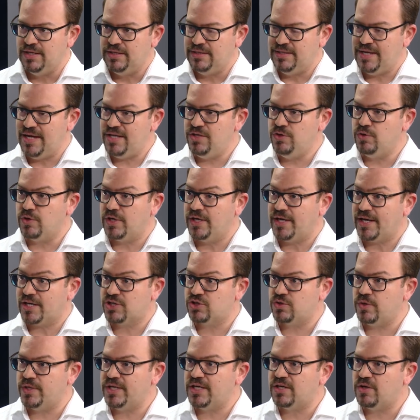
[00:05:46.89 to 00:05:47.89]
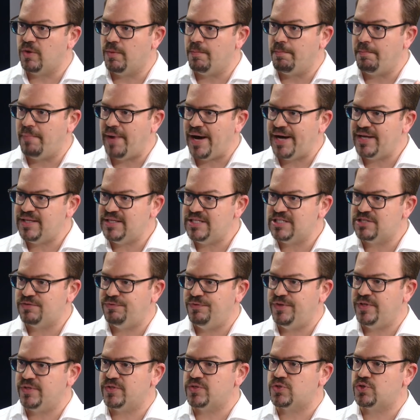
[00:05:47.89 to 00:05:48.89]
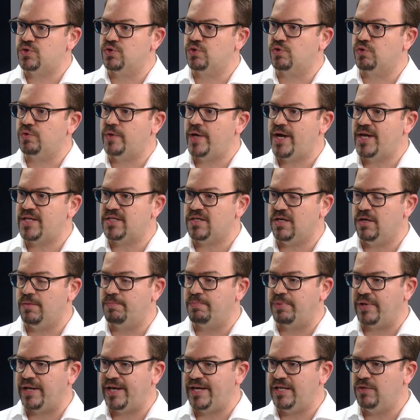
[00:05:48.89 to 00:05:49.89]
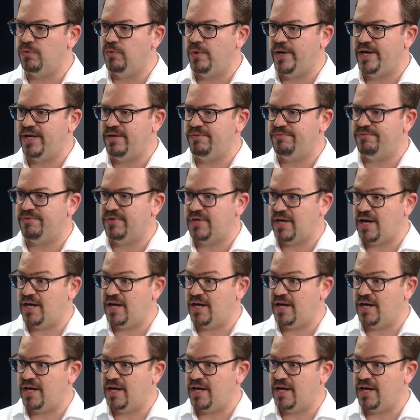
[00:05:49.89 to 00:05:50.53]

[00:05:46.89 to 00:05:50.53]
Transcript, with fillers: then you can actually combine these fields to create a plane wave